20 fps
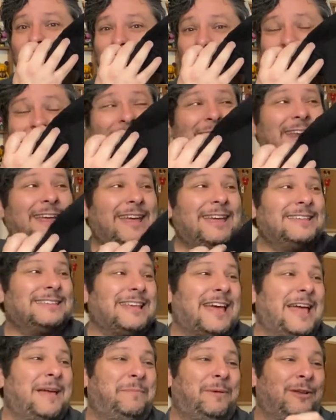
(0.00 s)
It is
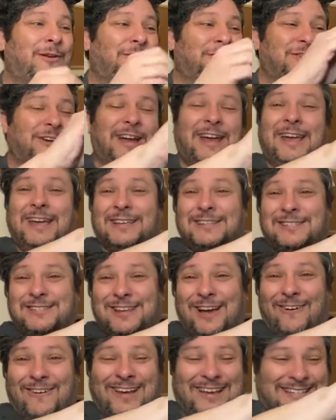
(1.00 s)
a beautiful shirt. He is
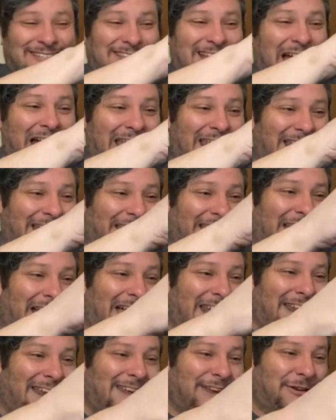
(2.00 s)
so excited he
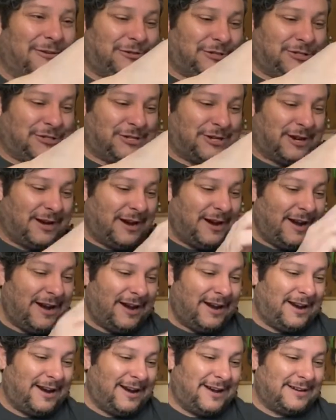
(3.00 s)
got a new
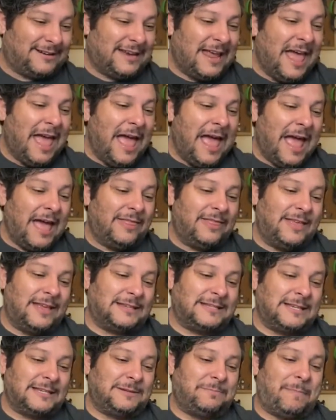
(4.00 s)
shirt. And
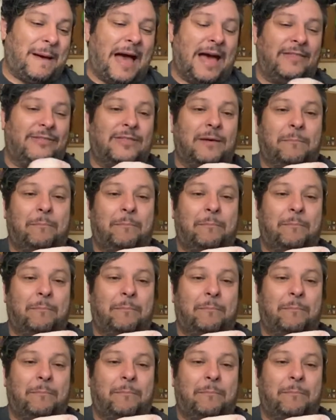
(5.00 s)
this is by the